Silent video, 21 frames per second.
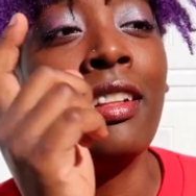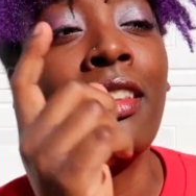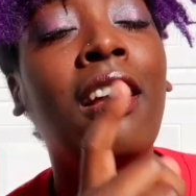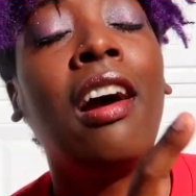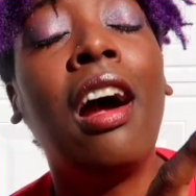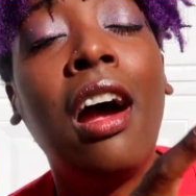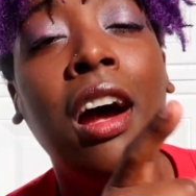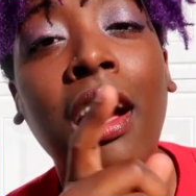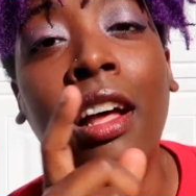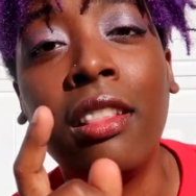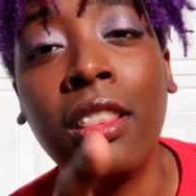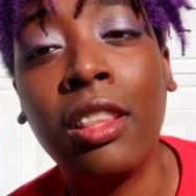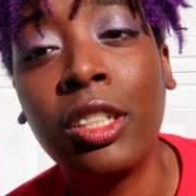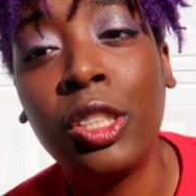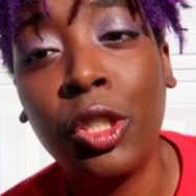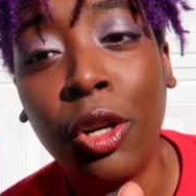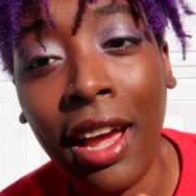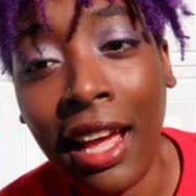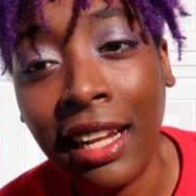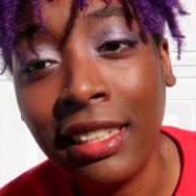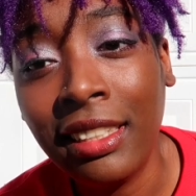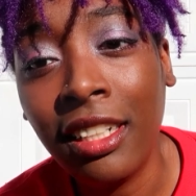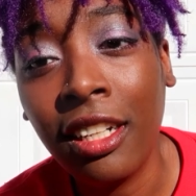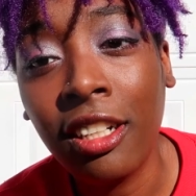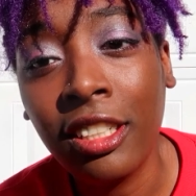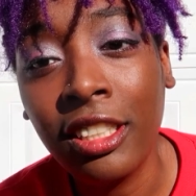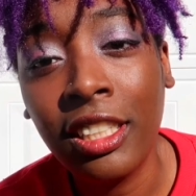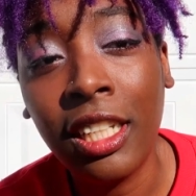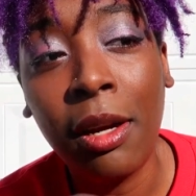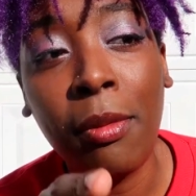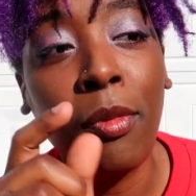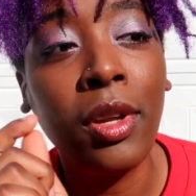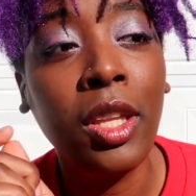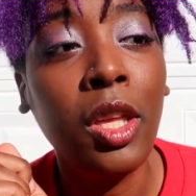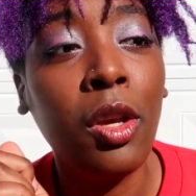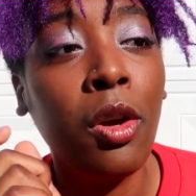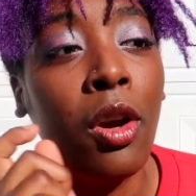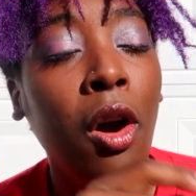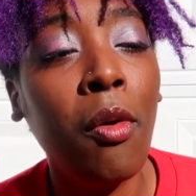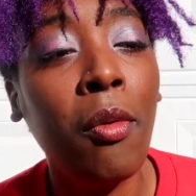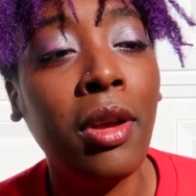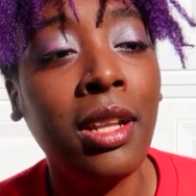The uh, the trash dealership, when
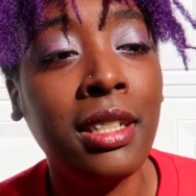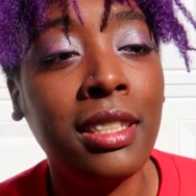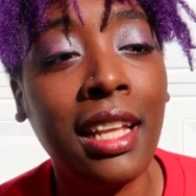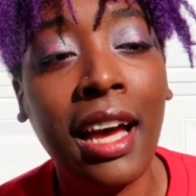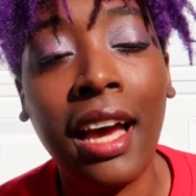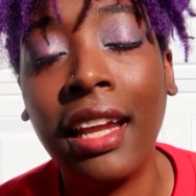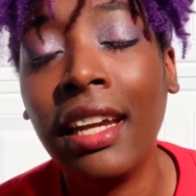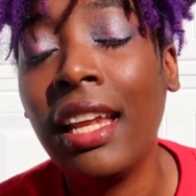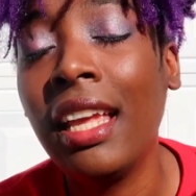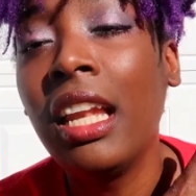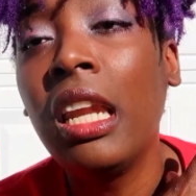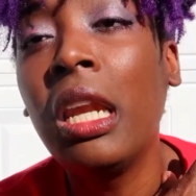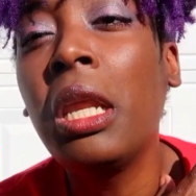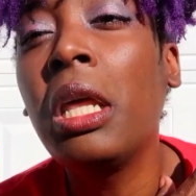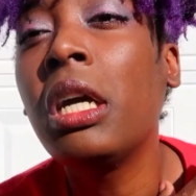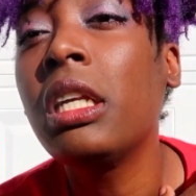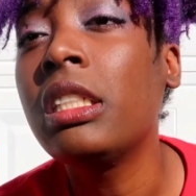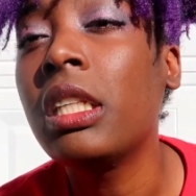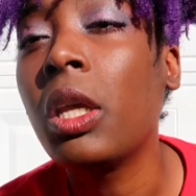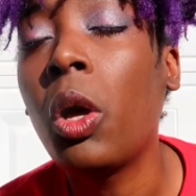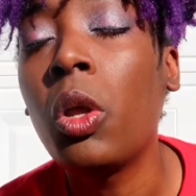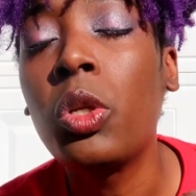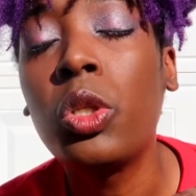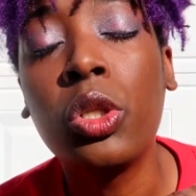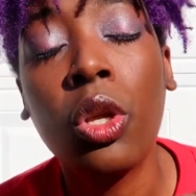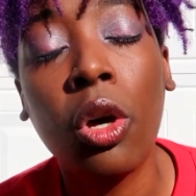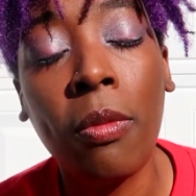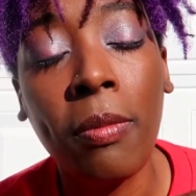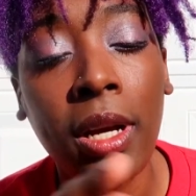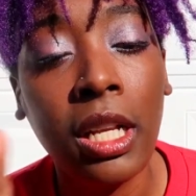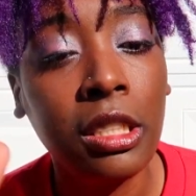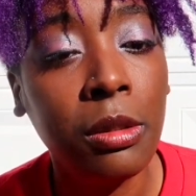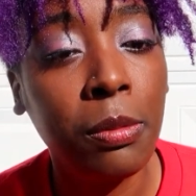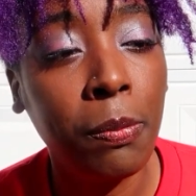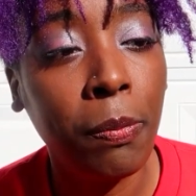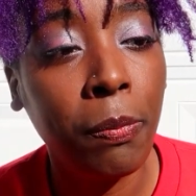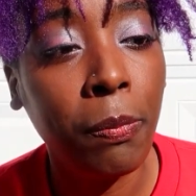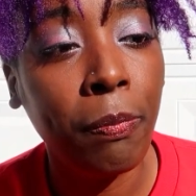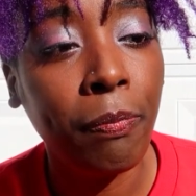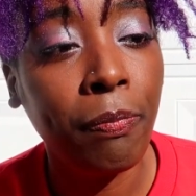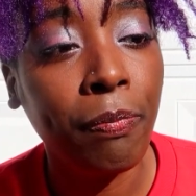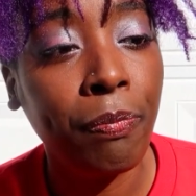you go inside, it looked uh, so much
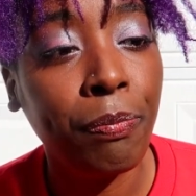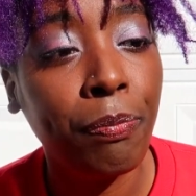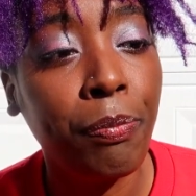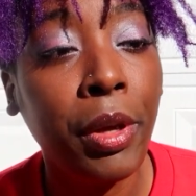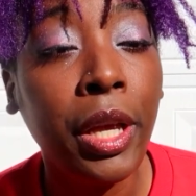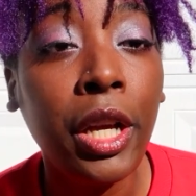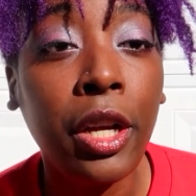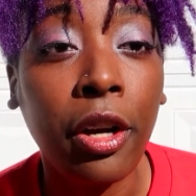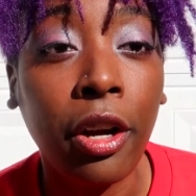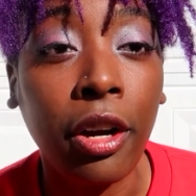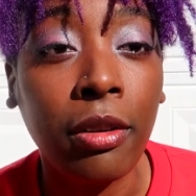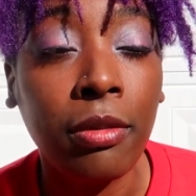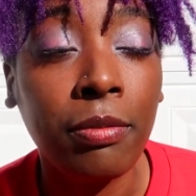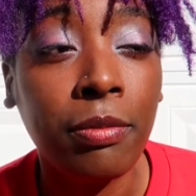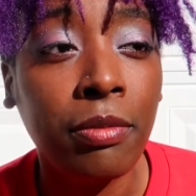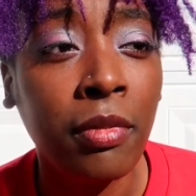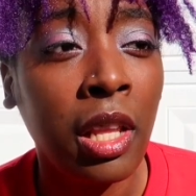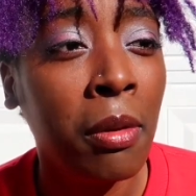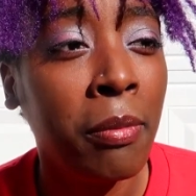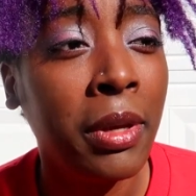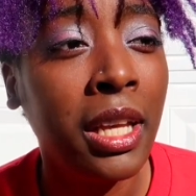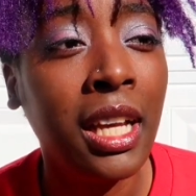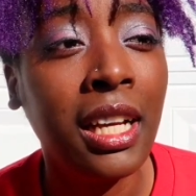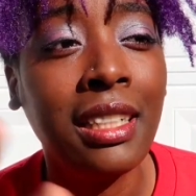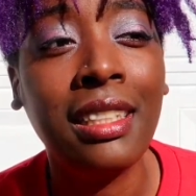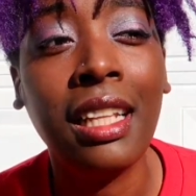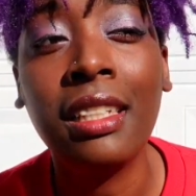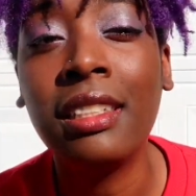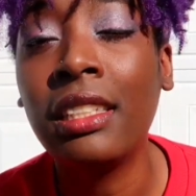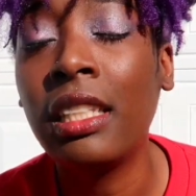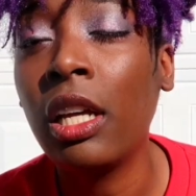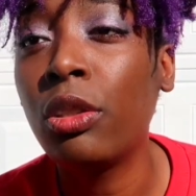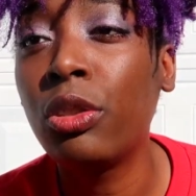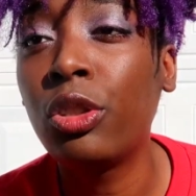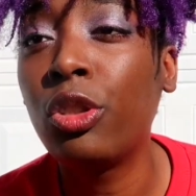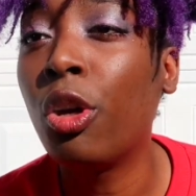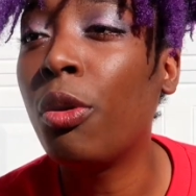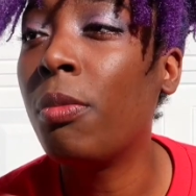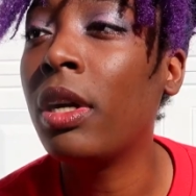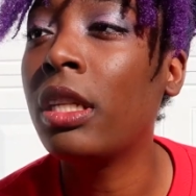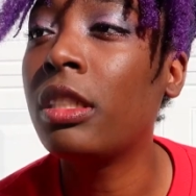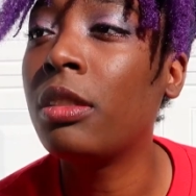bigger because they sell
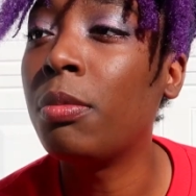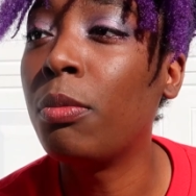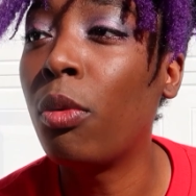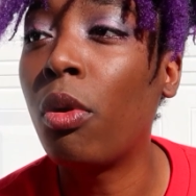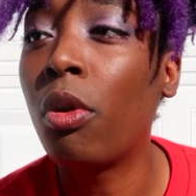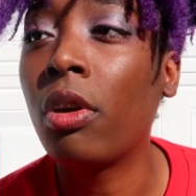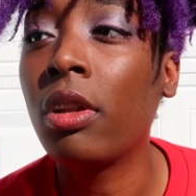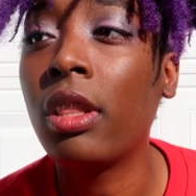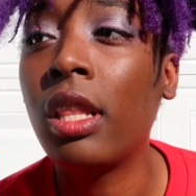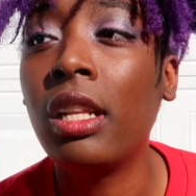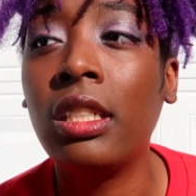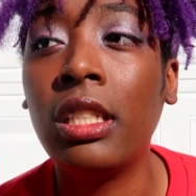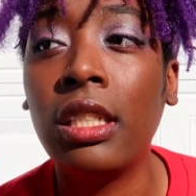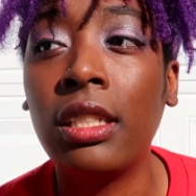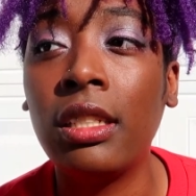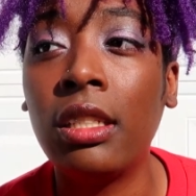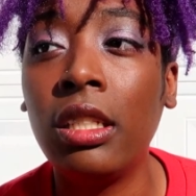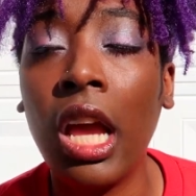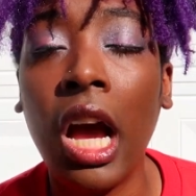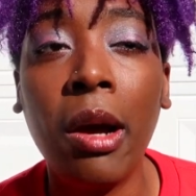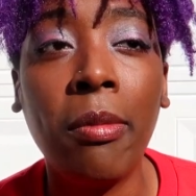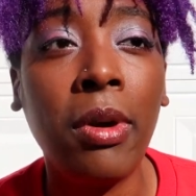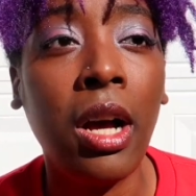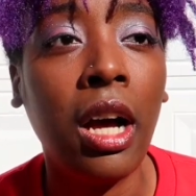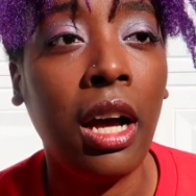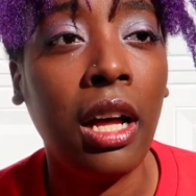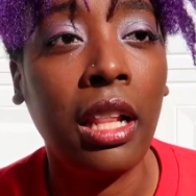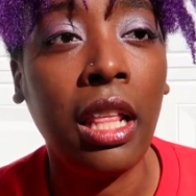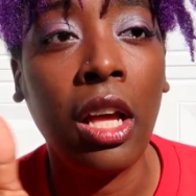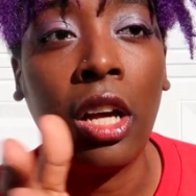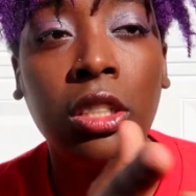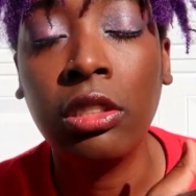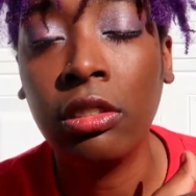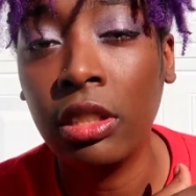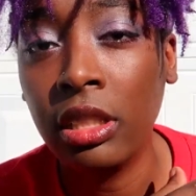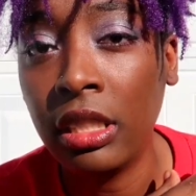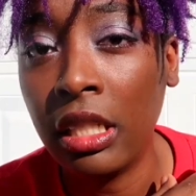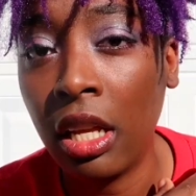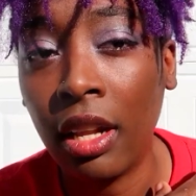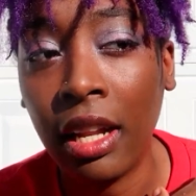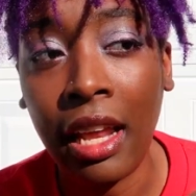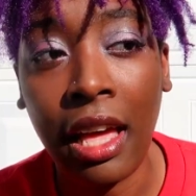so much more than just Yamaha. They also
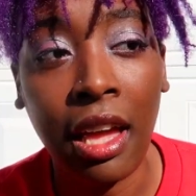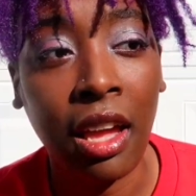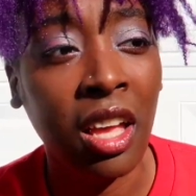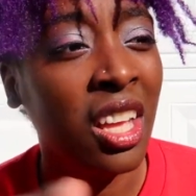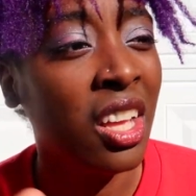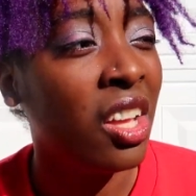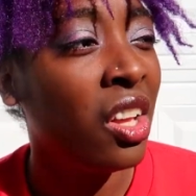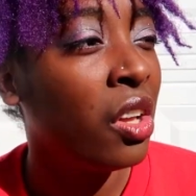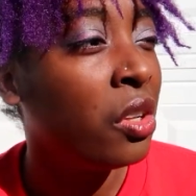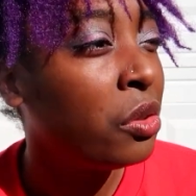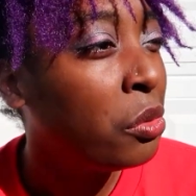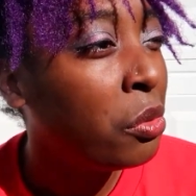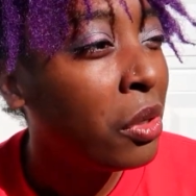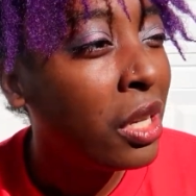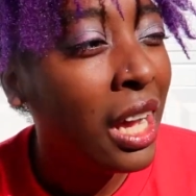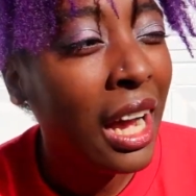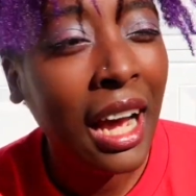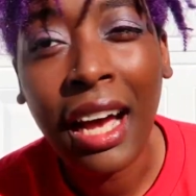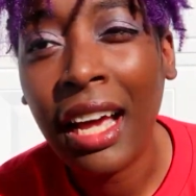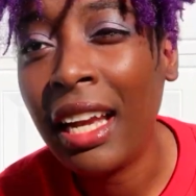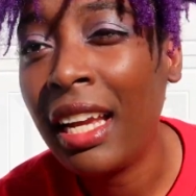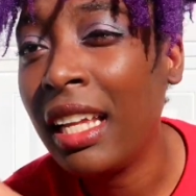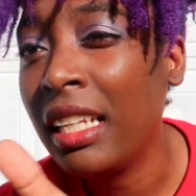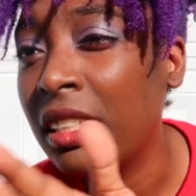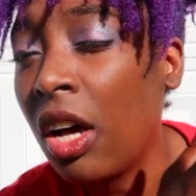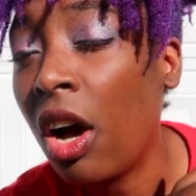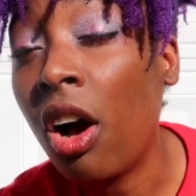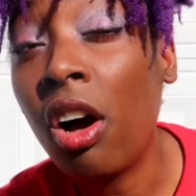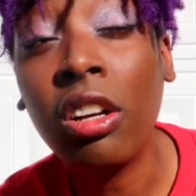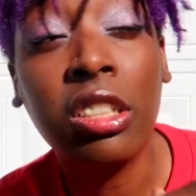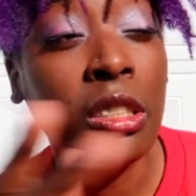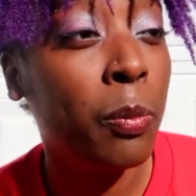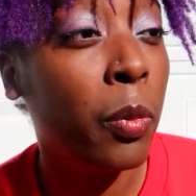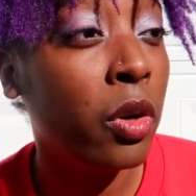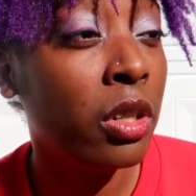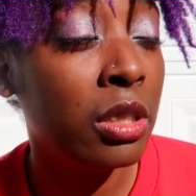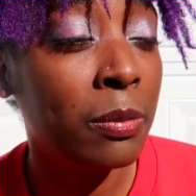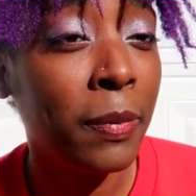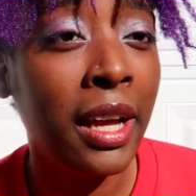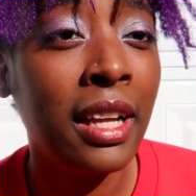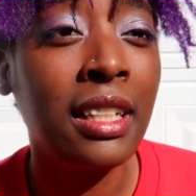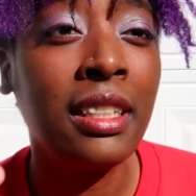sell like Ducatis, all
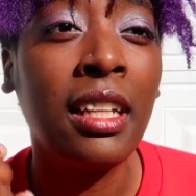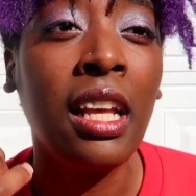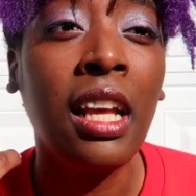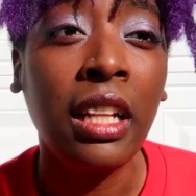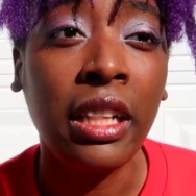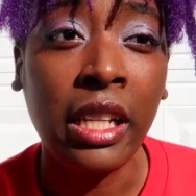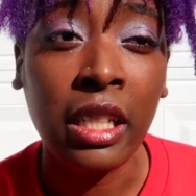sports bikes.